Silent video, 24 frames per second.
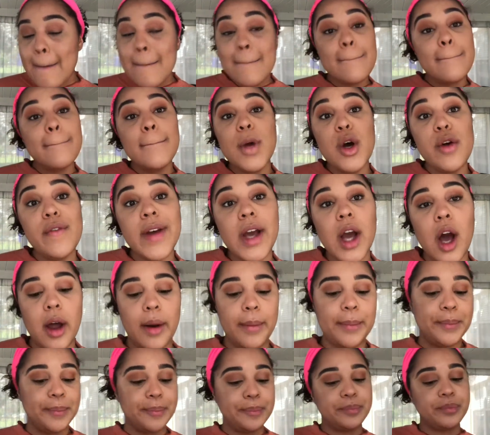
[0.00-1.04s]
Moving
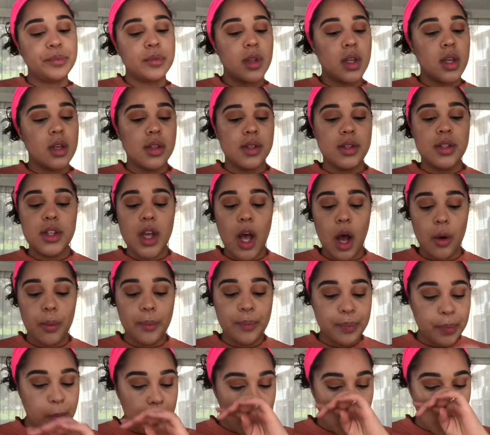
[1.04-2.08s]
on. So,
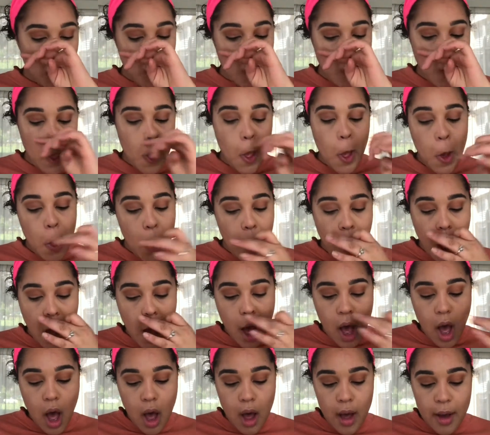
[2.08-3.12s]

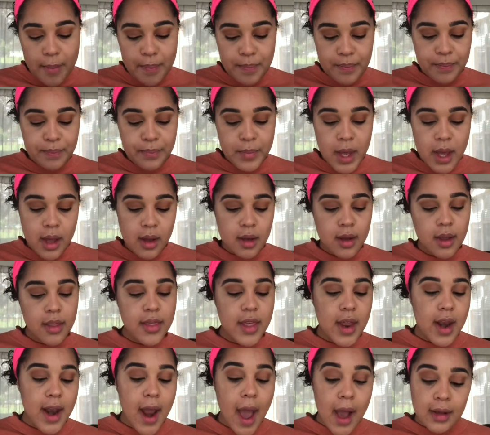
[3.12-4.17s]

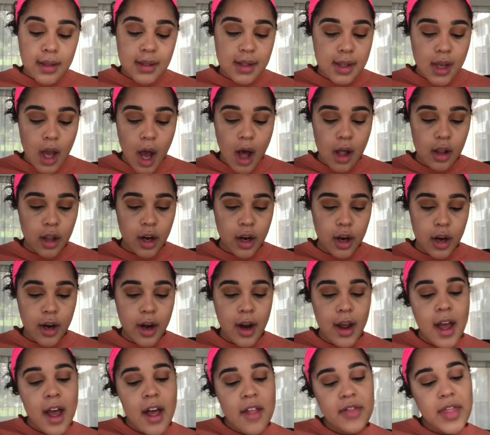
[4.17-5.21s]
the next color
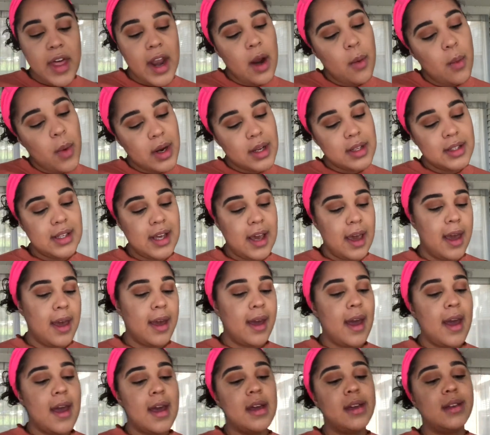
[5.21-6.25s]
that I want to
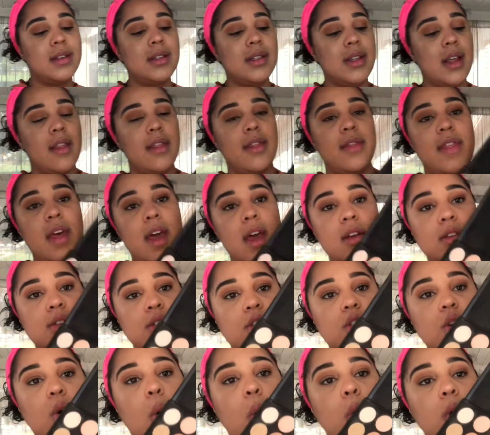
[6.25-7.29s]
take is
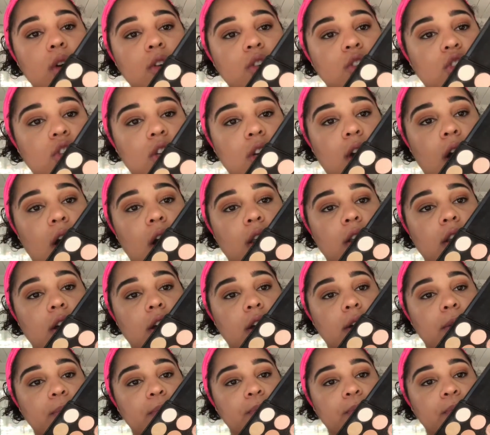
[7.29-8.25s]
this orangey color.